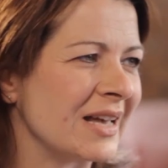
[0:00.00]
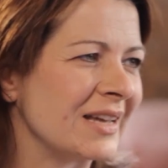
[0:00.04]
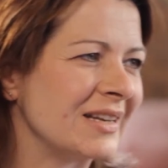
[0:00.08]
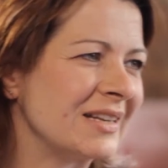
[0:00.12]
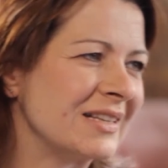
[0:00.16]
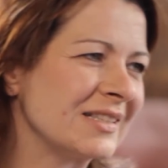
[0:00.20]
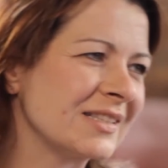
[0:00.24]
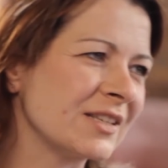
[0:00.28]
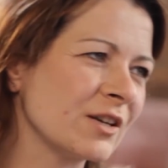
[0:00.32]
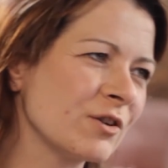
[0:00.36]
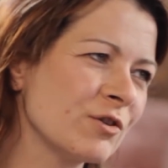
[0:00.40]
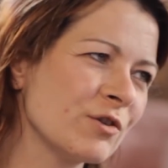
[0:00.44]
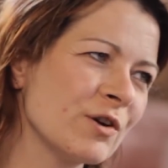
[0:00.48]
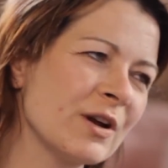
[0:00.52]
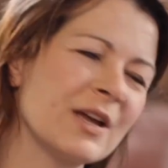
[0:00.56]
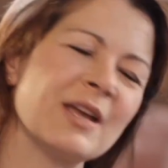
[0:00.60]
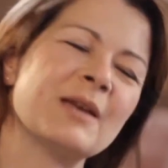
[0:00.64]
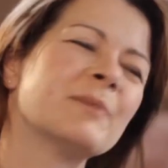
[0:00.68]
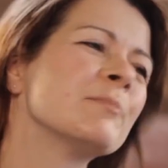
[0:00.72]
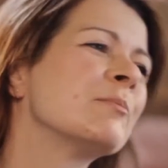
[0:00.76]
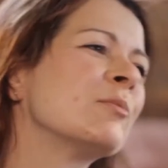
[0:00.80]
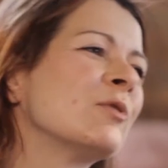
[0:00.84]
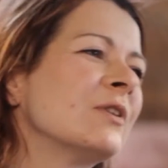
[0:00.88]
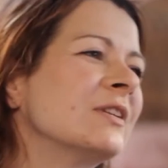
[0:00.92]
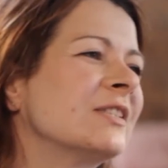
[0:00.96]
And it's a
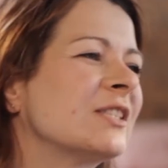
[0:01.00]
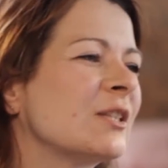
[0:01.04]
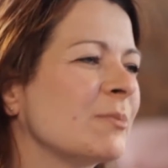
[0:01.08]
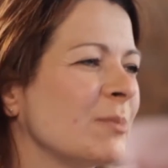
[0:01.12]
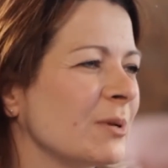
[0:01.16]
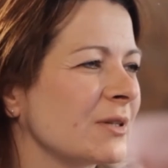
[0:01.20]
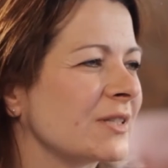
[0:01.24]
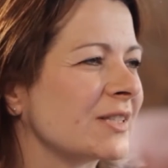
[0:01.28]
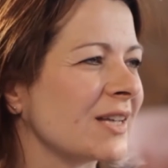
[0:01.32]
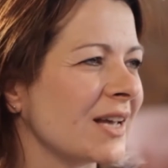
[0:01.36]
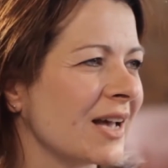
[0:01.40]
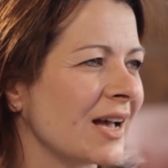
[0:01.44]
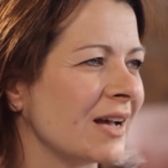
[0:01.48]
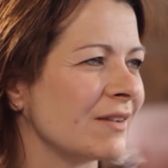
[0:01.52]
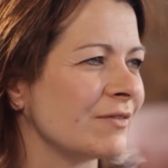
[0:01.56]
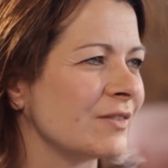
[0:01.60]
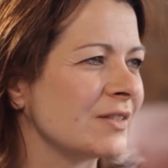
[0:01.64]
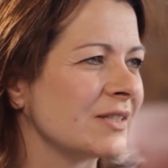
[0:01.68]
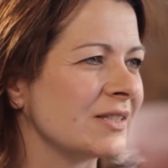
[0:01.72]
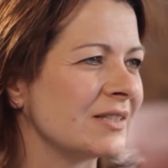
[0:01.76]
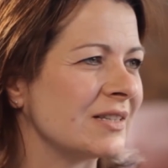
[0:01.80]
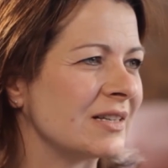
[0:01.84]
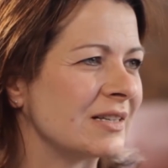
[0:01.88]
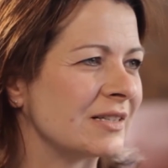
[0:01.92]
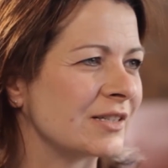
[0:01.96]
great principle to have,
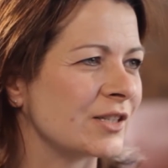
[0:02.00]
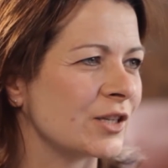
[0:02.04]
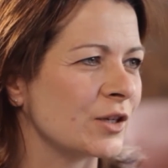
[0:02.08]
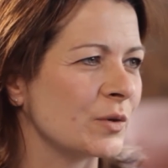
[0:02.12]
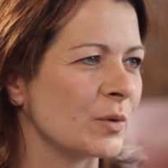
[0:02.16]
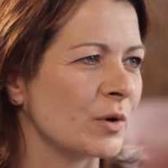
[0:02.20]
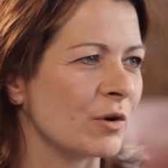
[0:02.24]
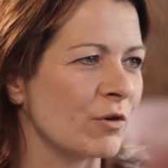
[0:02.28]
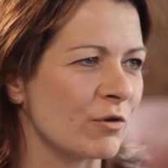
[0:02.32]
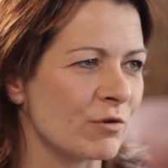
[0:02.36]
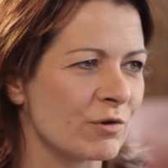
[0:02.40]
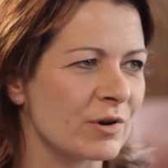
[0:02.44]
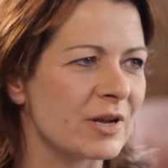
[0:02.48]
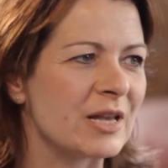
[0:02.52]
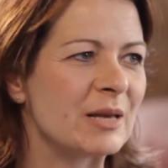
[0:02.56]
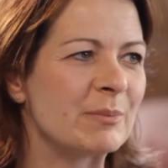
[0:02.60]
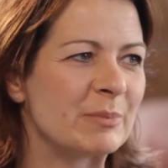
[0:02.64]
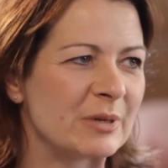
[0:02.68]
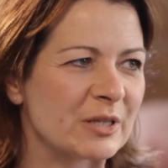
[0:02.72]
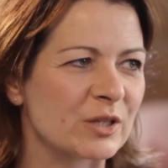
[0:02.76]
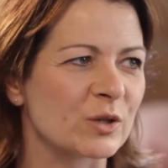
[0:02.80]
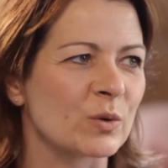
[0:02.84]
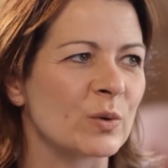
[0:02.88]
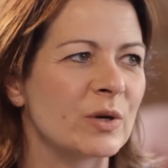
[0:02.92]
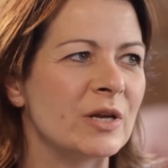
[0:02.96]
isn't it, to agree
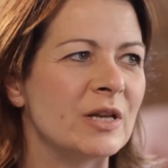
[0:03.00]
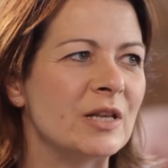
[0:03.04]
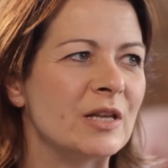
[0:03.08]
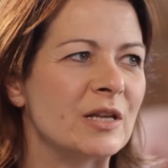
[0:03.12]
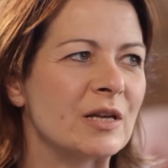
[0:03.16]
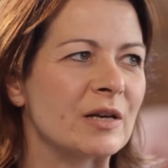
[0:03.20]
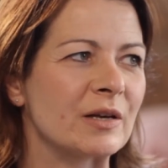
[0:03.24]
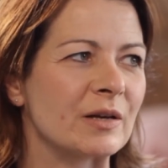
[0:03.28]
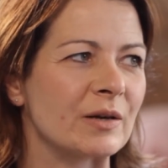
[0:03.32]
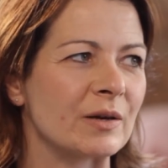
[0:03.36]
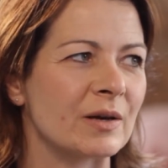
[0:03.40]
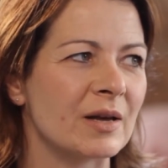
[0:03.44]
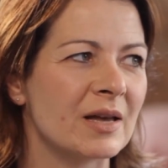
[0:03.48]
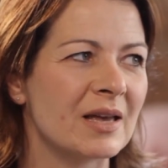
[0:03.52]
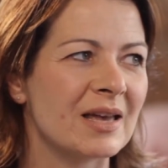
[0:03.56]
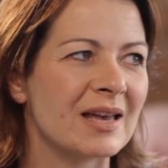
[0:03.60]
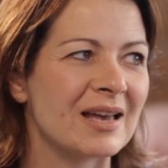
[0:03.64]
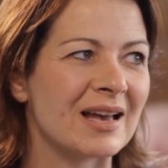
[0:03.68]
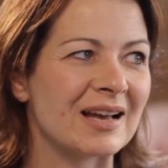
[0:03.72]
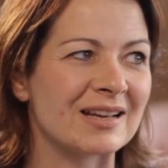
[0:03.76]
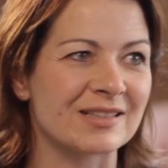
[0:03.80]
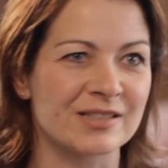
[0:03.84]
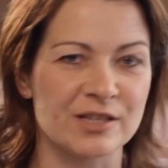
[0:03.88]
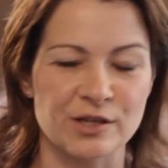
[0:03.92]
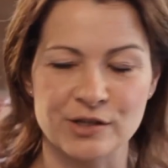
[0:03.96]
between you
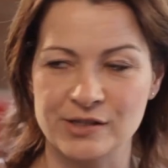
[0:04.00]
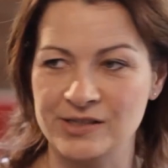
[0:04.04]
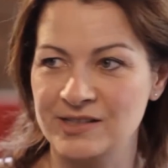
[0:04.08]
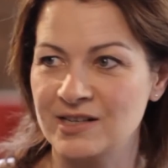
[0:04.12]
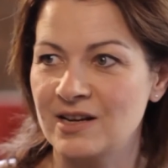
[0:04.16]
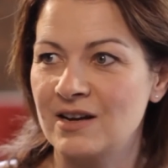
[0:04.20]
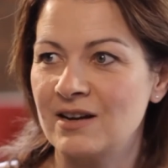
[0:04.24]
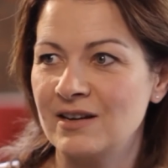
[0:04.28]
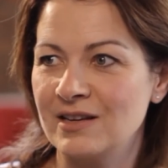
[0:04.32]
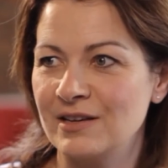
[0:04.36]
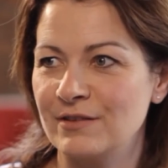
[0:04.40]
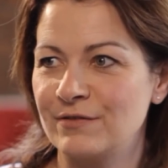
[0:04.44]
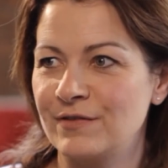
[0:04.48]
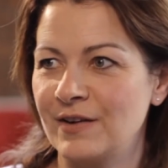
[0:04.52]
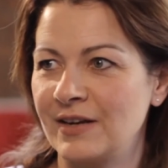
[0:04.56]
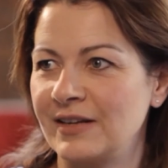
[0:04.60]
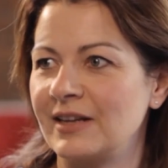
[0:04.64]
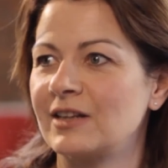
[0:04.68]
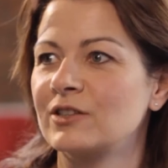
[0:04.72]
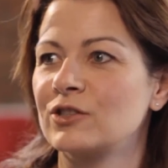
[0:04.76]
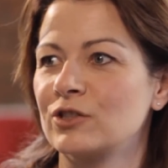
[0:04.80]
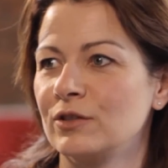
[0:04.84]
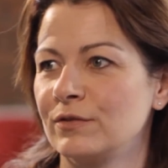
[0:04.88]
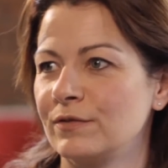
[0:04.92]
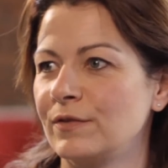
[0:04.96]
as you start your
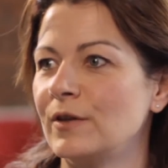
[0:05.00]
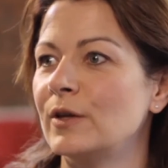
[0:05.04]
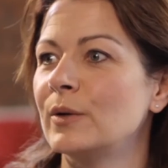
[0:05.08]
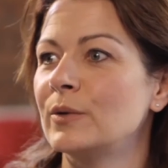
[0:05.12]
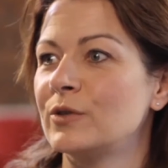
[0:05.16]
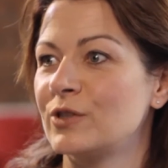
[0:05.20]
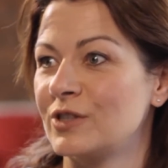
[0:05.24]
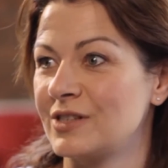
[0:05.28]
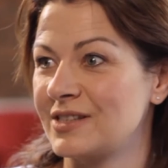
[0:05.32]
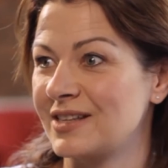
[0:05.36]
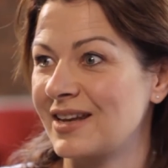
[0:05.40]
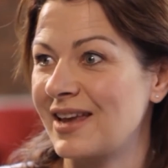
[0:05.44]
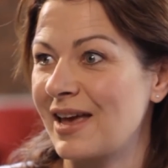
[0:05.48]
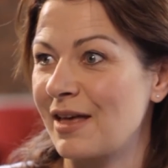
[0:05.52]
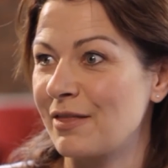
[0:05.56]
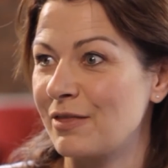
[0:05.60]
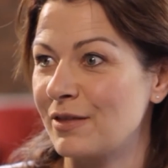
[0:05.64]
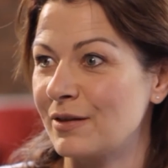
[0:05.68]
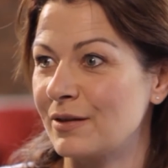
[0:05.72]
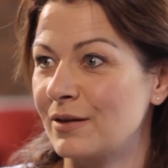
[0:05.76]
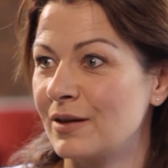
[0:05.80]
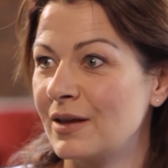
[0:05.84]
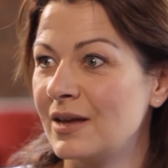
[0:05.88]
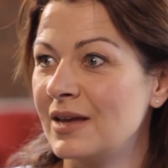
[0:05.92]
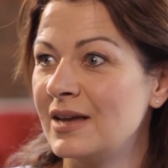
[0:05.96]
financial future
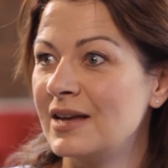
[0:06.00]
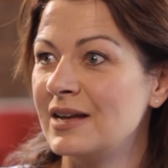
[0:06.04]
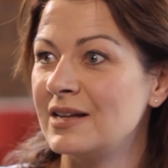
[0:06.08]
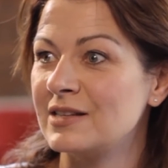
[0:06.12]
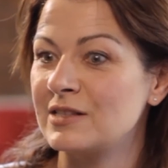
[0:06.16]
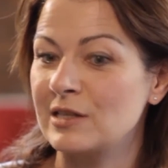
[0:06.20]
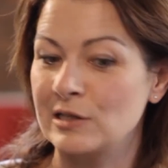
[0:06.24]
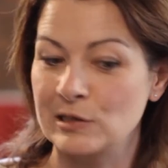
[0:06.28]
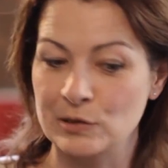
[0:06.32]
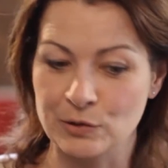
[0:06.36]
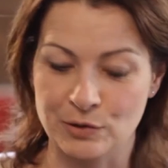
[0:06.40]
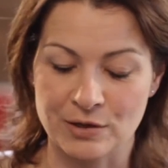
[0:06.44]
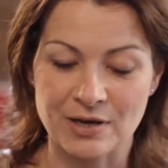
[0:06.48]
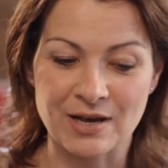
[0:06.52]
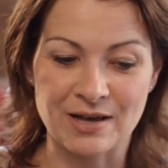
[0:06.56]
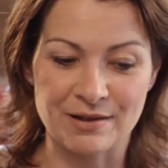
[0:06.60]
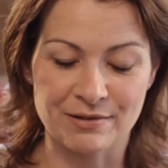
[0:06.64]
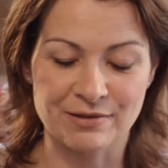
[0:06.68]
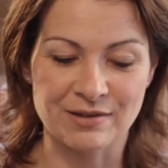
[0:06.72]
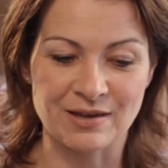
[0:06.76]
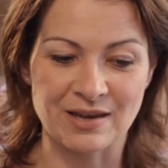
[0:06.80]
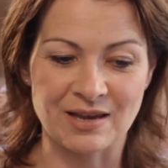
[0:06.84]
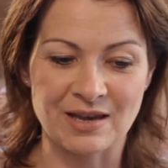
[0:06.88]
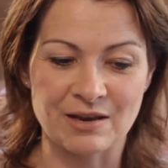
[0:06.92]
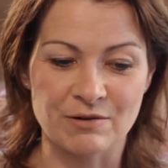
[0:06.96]
together, to look at
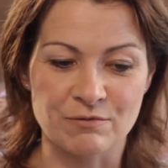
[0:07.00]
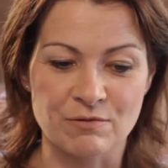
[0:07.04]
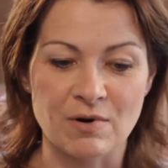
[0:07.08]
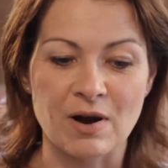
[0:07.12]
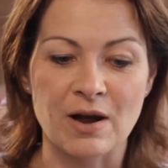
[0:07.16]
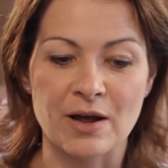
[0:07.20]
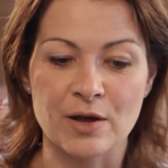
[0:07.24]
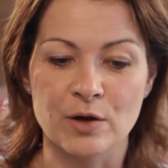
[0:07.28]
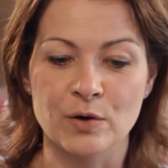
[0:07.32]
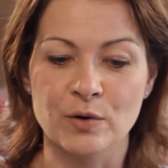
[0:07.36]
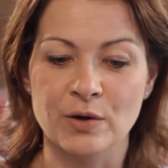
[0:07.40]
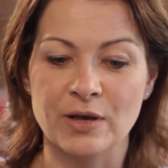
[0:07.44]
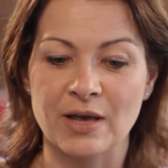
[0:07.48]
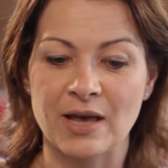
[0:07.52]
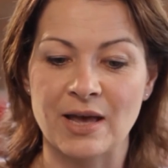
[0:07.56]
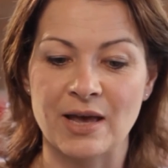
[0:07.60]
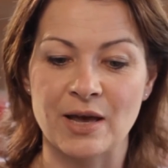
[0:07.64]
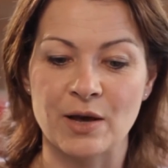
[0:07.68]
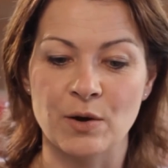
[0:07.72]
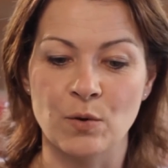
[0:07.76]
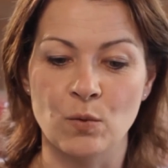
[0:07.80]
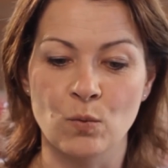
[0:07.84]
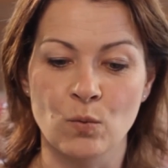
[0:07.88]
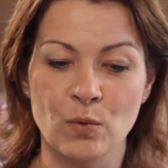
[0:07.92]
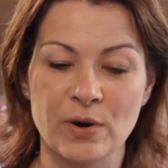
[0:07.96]
thinking, right,
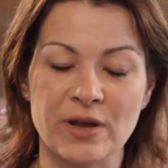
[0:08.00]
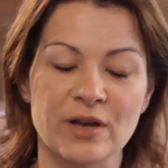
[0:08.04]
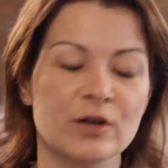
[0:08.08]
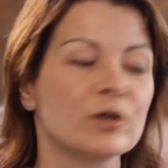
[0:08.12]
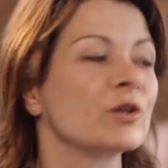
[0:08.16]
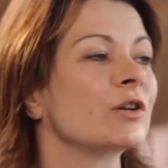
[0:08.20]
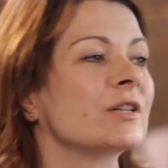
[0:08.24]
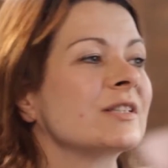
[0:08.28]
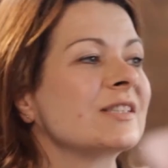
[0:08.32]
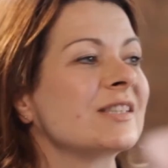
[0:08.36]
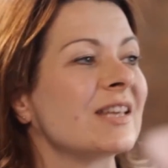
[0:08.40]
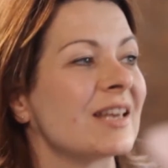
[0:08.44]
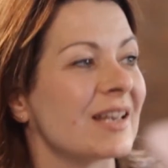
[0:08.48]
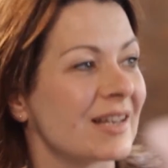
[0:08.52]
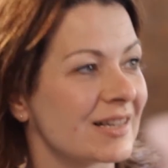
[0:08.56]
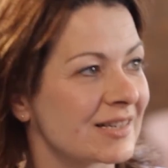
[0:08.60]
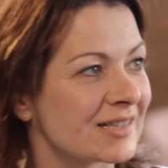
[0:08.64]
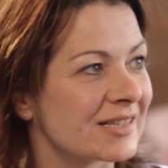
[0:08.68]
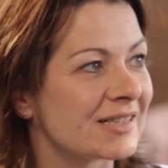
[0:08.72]
okay, we're going to take a